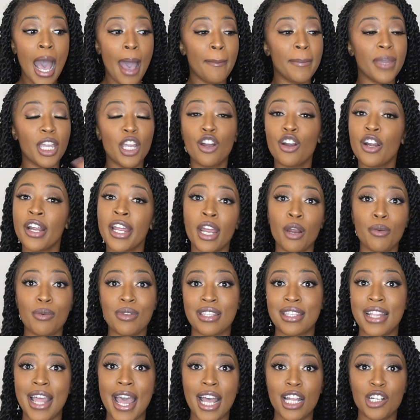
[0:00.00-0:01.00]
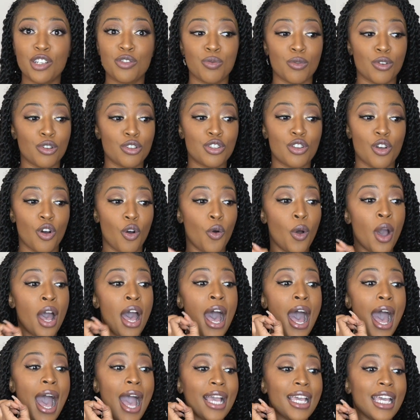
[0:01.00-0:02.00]
I mean, her hair was natural, so
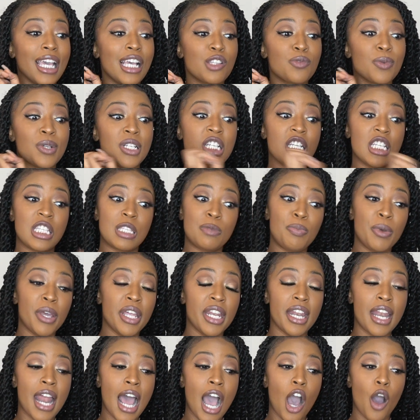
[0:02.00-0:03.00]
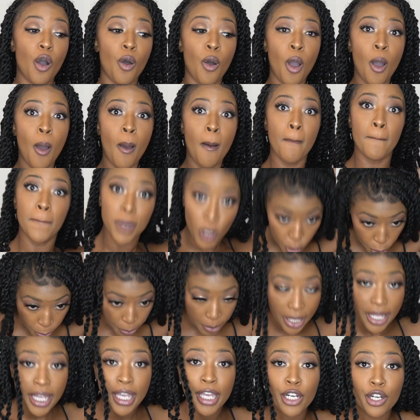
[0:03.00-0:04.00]
I guess when she spit it out,
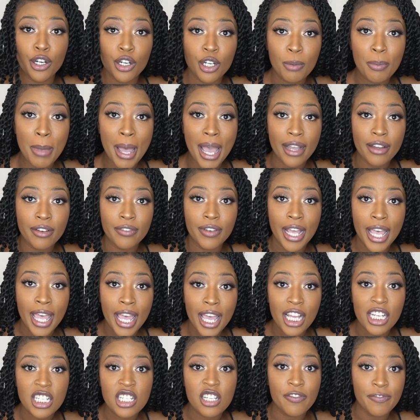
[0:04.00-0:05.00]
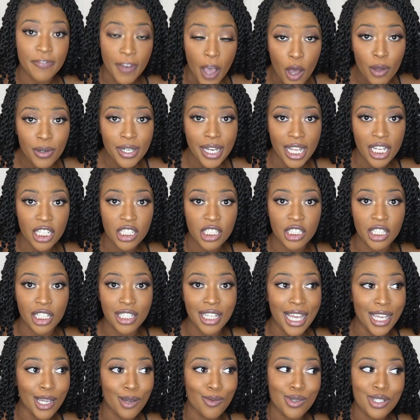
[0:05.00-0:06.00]
boop, it hit her in the back of her head. She felt that shit
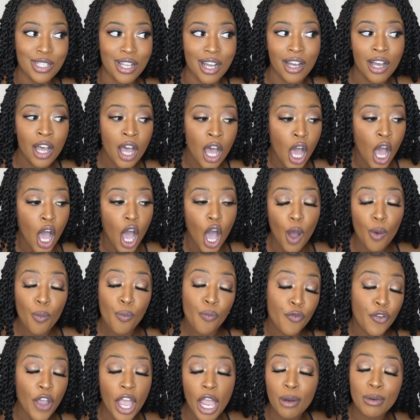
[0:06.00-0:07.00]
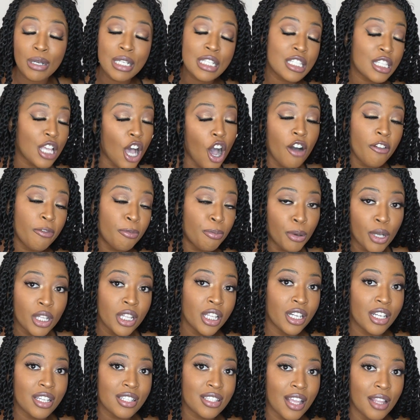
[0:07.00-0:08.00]
like it was a very soft
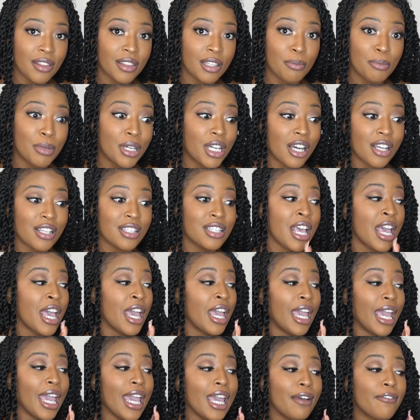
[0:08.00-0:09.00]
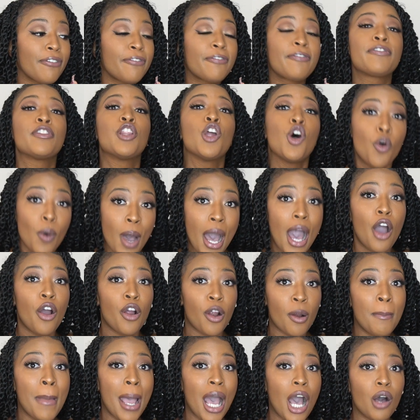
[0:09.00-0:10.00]
bullet or something, because it flew
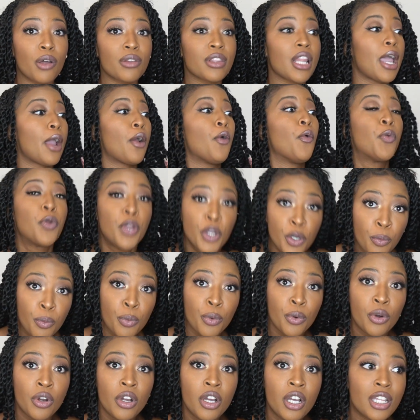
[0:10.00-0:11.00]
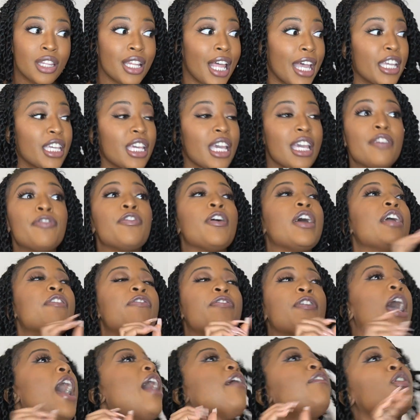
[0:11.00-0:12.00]
out her mouth like, whew. Like,
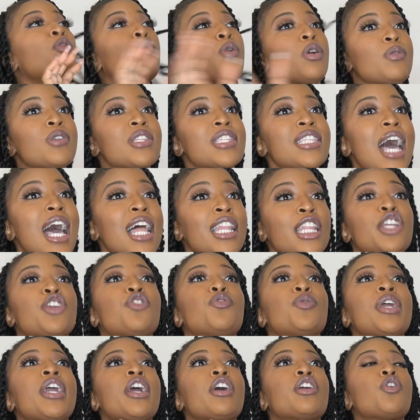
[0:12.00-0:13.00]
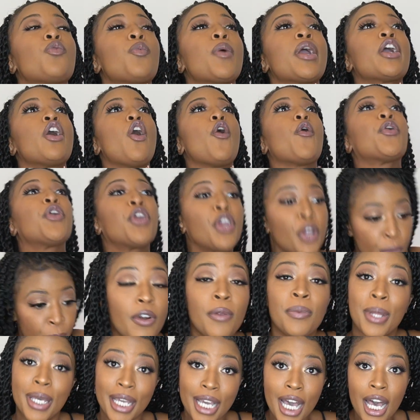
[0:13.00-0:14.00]
if everyone was silent, you'd hear the wind go from the